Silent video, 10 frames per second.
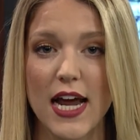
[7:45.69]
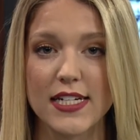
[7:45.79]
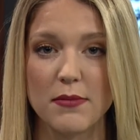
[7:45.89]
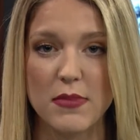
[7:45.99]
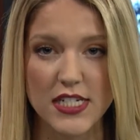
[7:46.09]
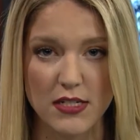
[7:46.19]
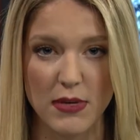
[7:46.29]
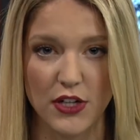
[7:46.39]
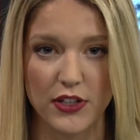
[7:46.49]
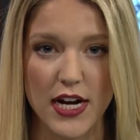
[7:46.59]
as a
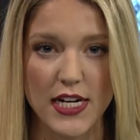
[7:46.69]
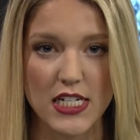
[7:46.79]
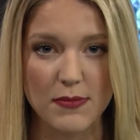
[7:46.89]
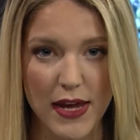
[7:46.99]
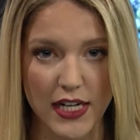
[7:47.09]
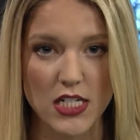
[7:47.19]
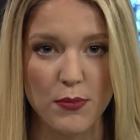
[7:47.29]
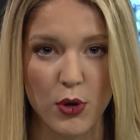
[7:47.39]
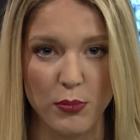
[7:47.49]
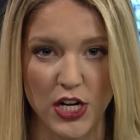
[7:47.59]
misdemeanor and expect a
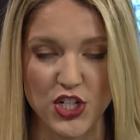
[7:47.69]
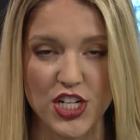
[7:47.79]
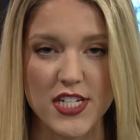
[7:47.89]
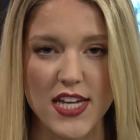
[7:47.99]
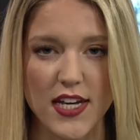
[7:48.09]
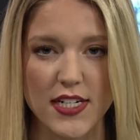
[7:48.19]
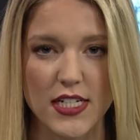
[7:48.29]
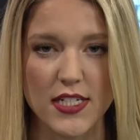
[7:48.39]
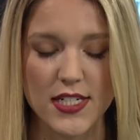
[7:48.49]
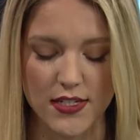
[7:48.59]
probation
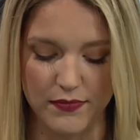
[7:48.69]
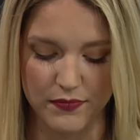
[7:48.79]
sentence.